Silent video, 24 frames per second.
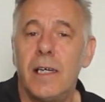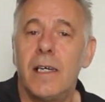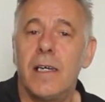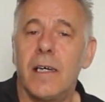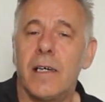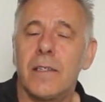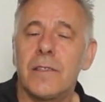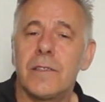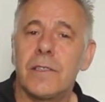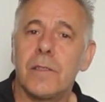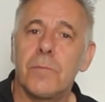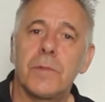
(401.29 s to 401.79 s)

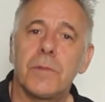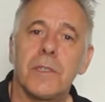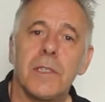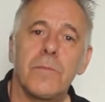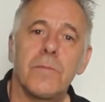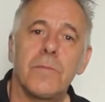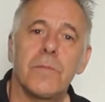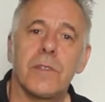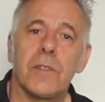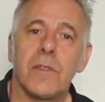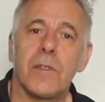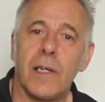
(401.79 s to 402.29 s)
and
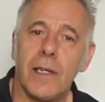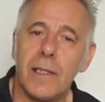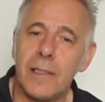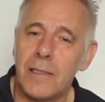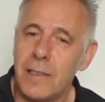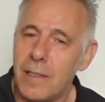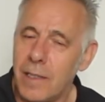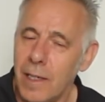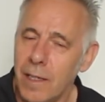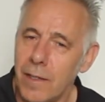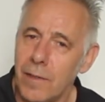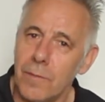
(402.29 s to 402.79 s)
sometimes that's
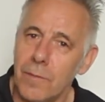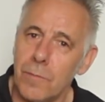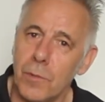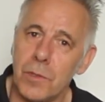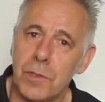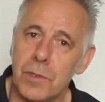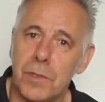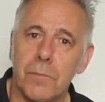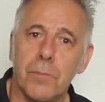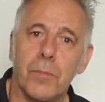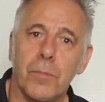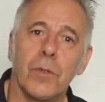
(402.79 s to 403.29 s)
kind of the
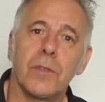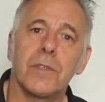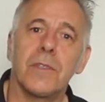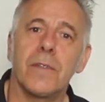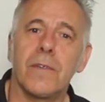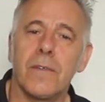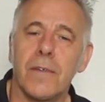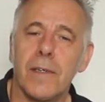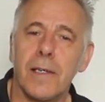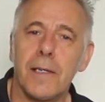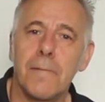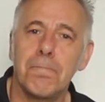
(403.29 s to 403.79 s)
most important
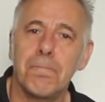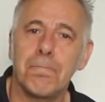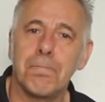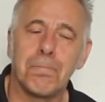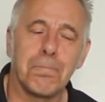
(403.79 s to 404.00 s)
thing.